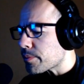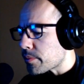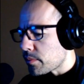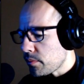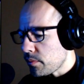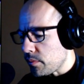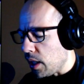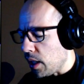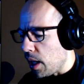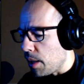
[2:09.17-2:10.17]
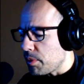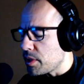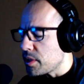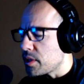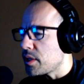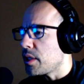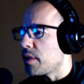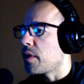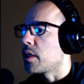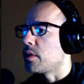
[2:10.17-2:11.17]
I'm going to see if I can do it on
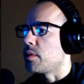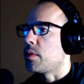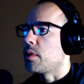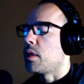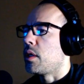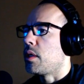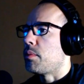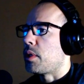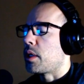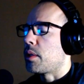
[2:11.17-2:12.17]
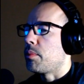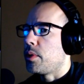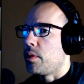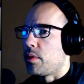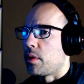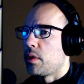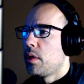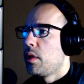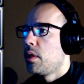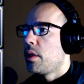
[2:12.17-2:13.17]
my computer. That may end up
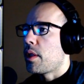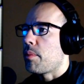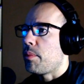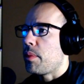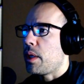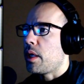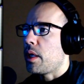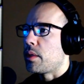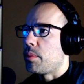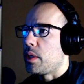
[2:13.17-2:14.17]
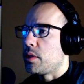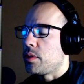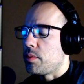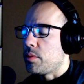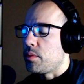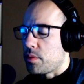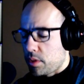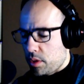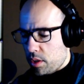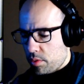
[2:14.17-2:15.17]
being too slow, but
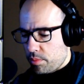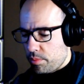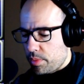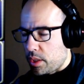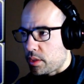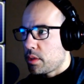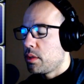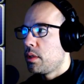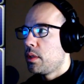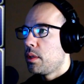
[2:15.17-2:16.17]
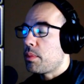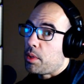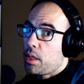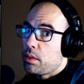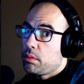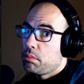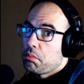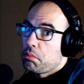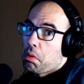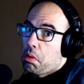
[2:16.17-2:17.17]
maybe not. It
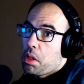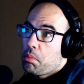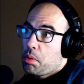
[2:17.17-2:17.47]
may be just fine.